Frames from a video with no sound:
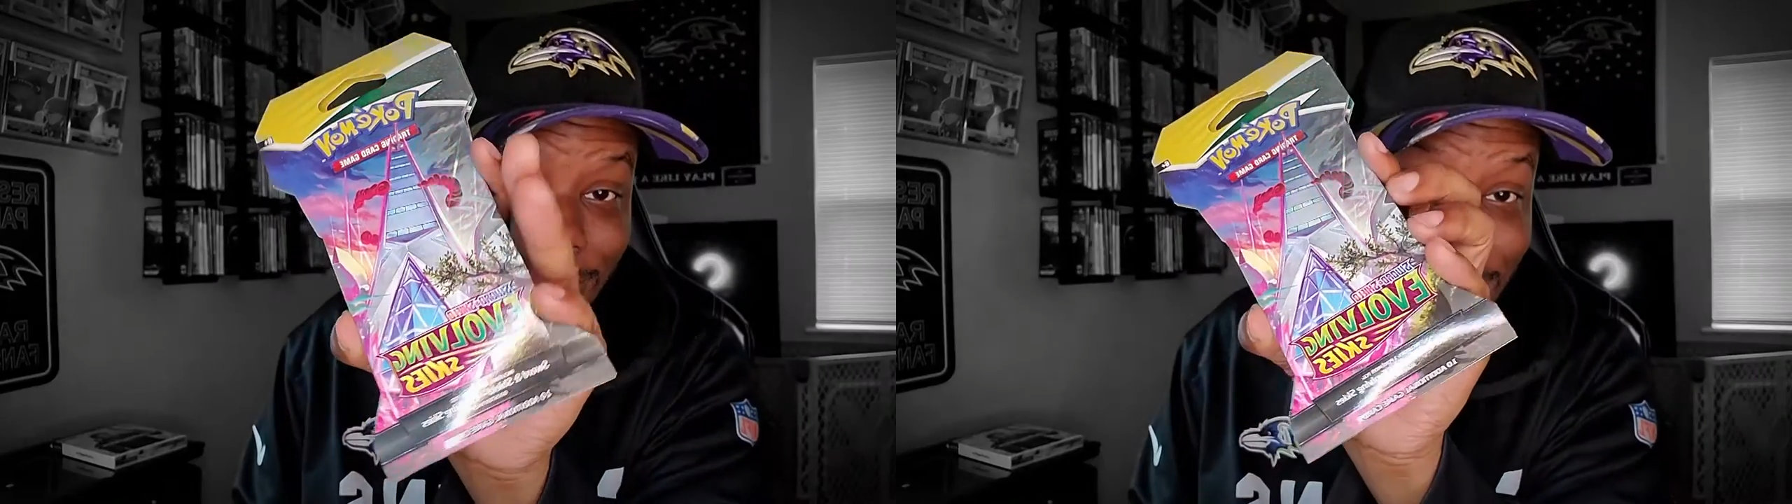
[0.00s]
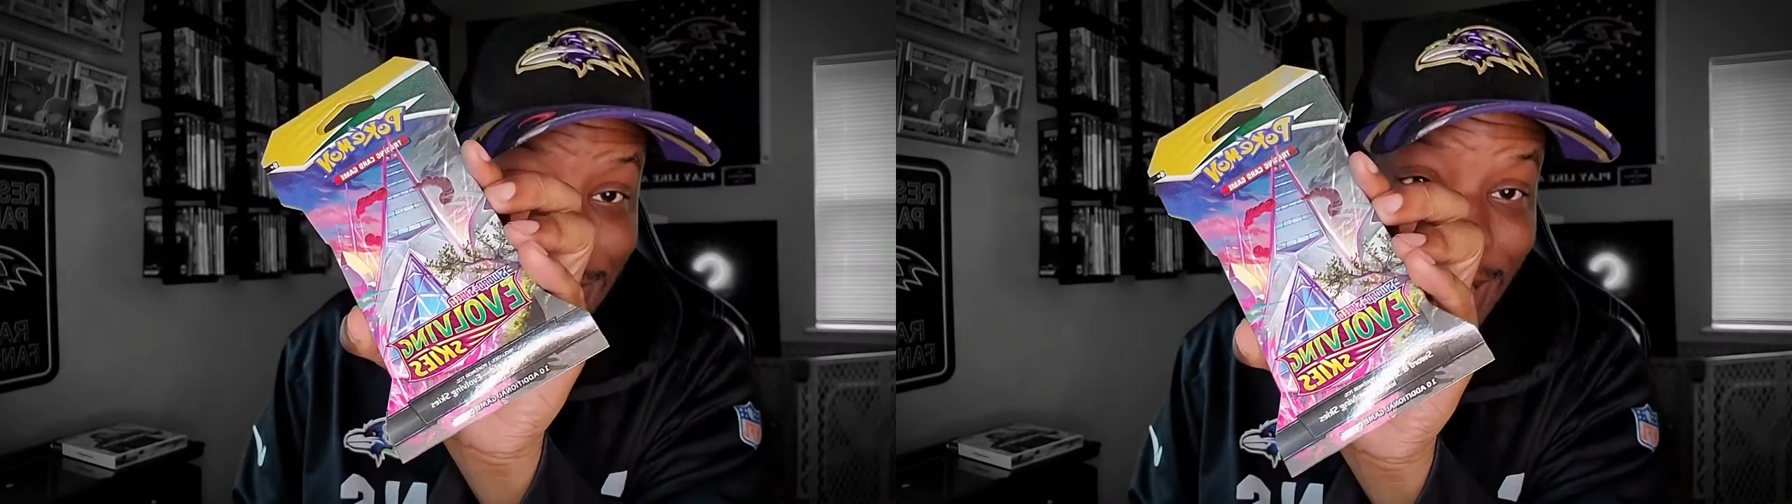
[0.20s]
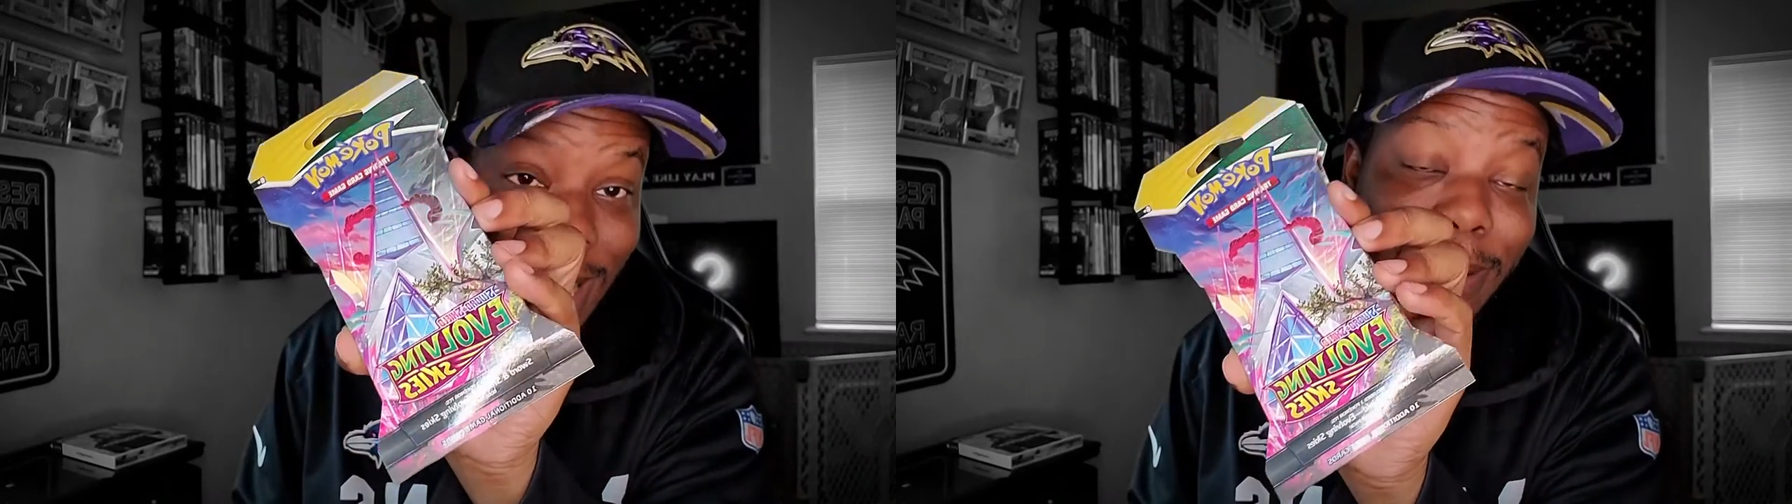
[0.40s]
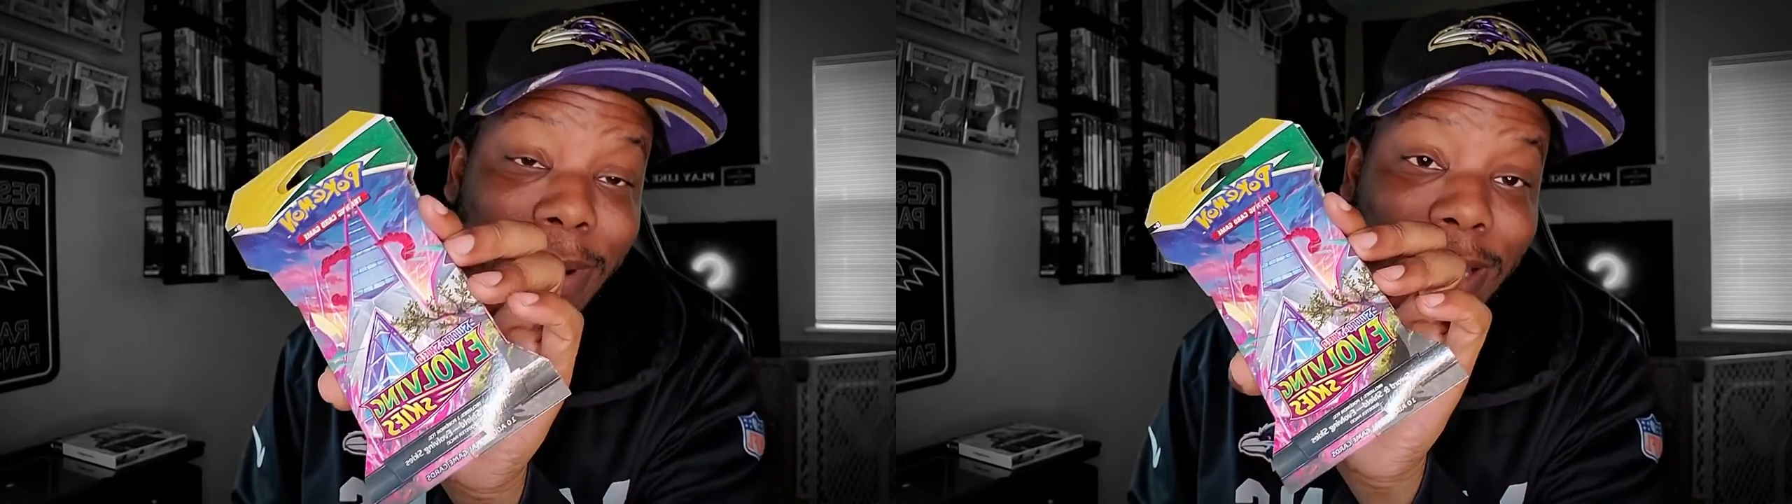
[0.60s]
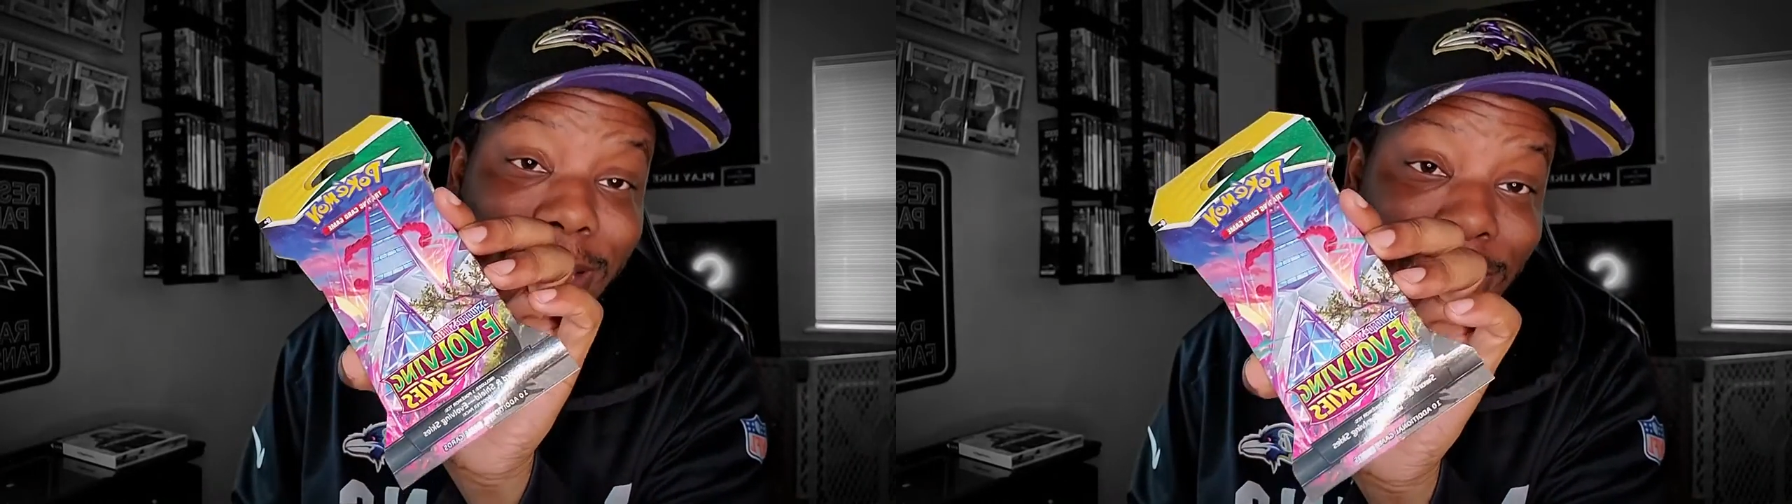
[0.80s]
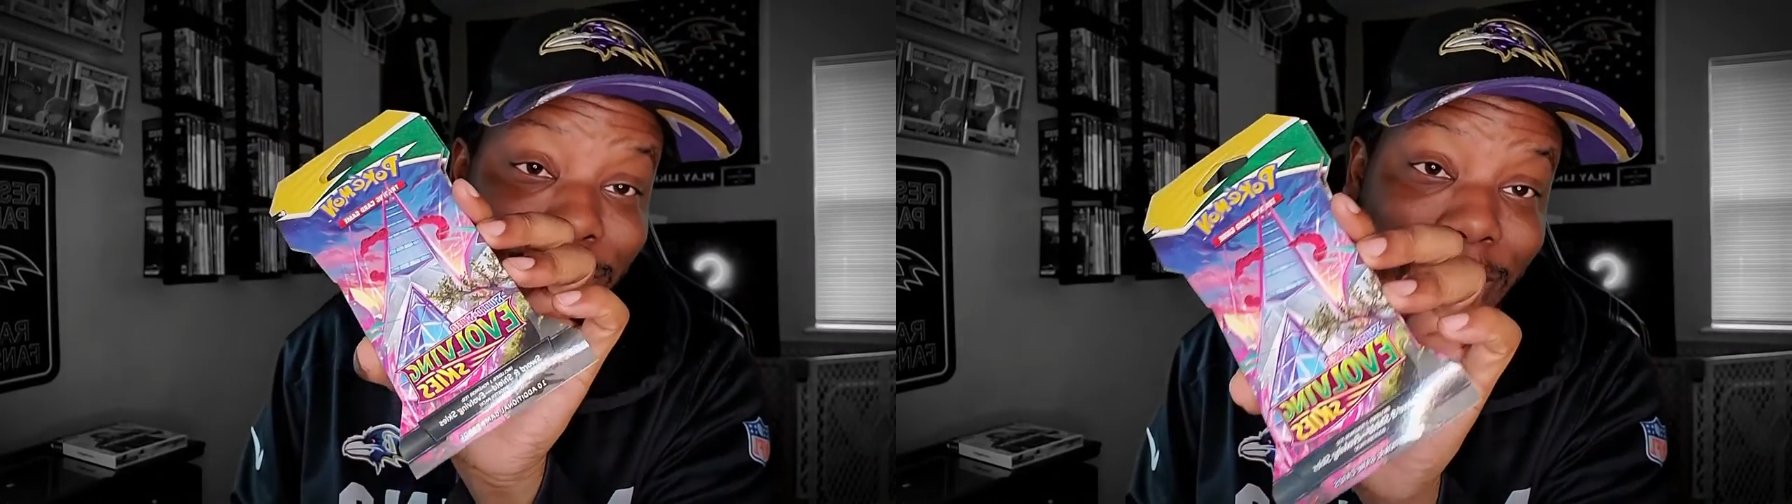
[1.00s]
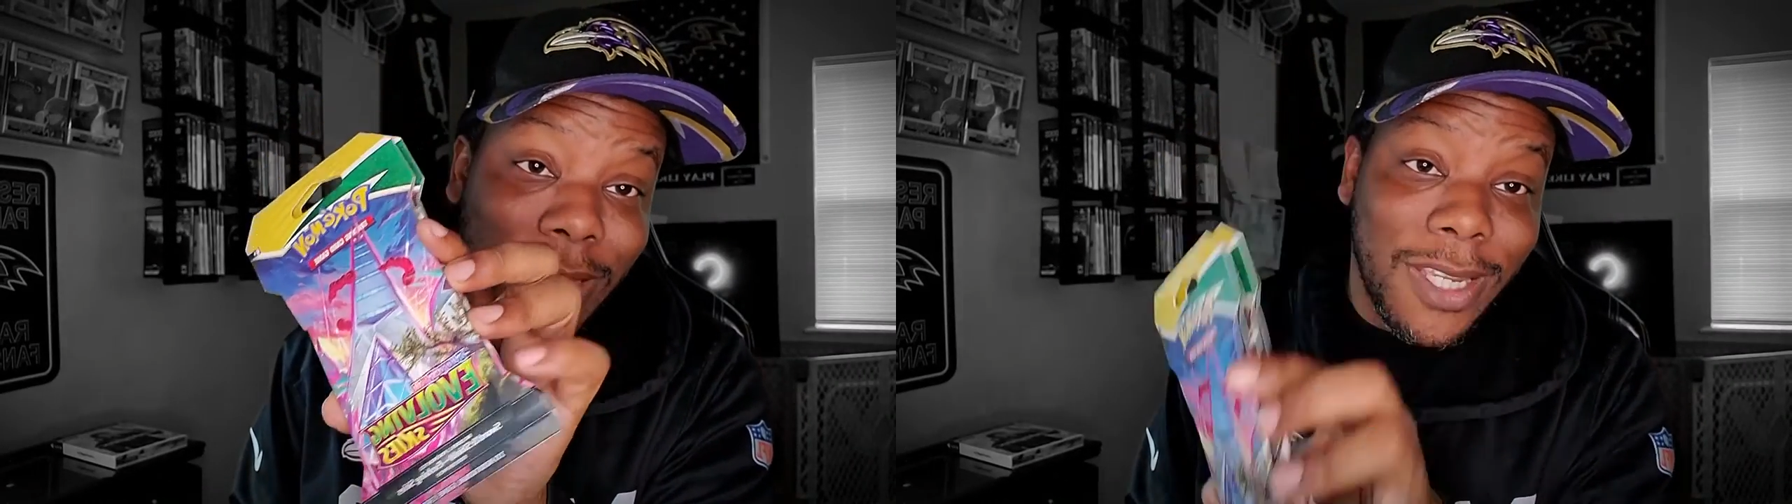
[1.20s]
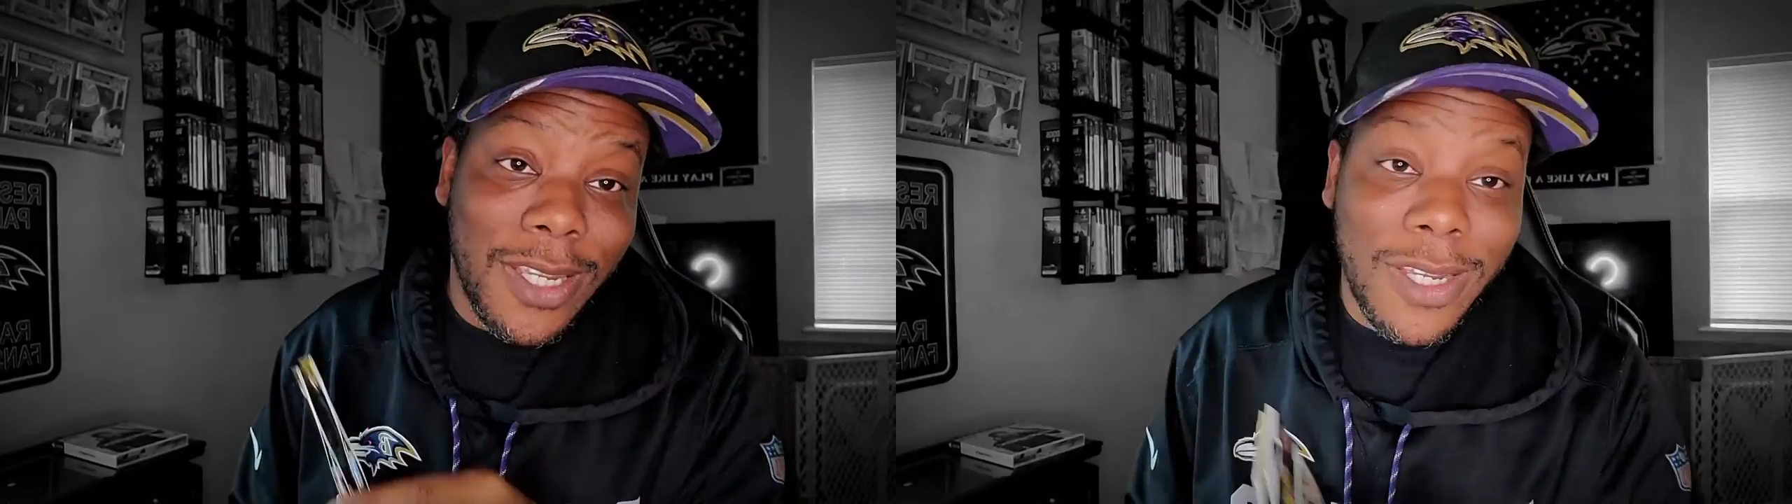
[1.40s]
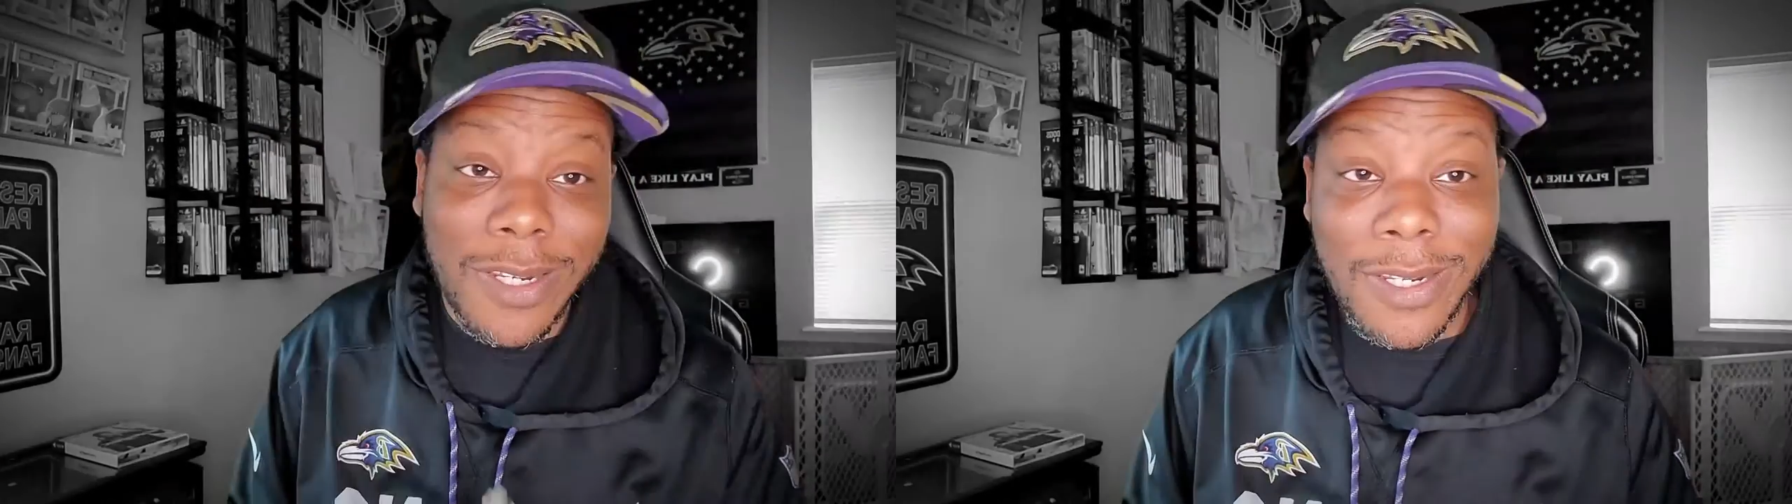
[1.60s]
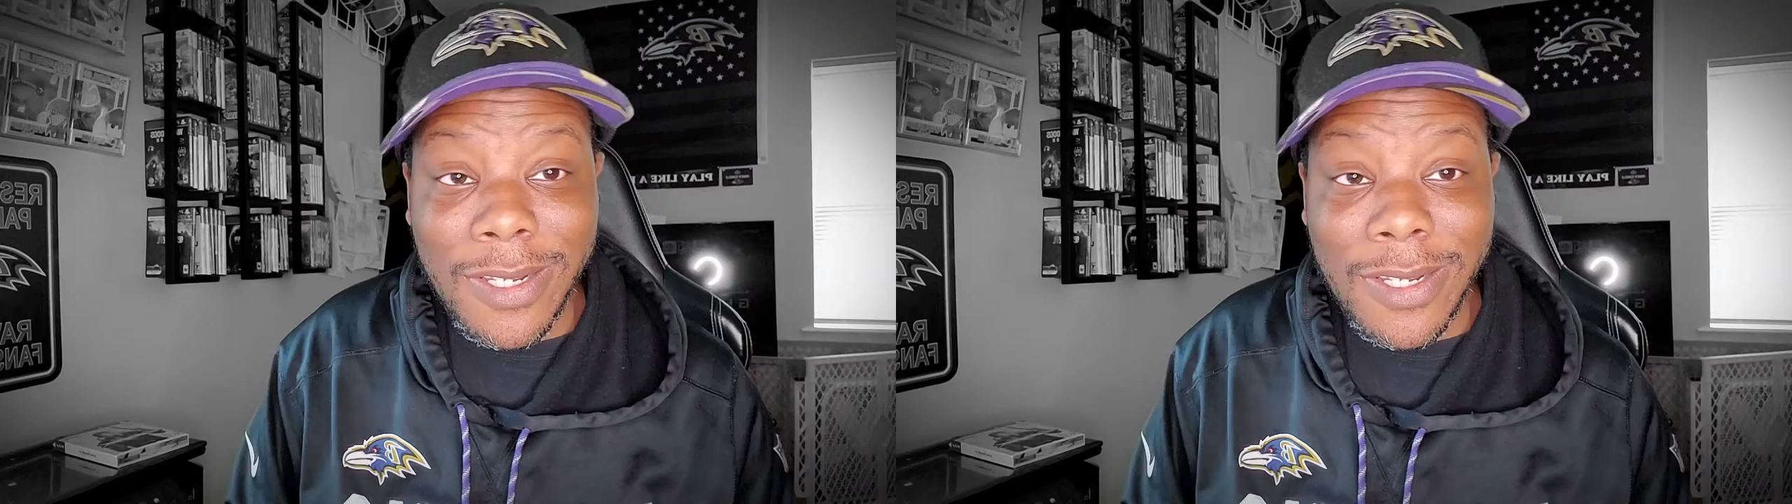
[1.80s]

just came out this weekend.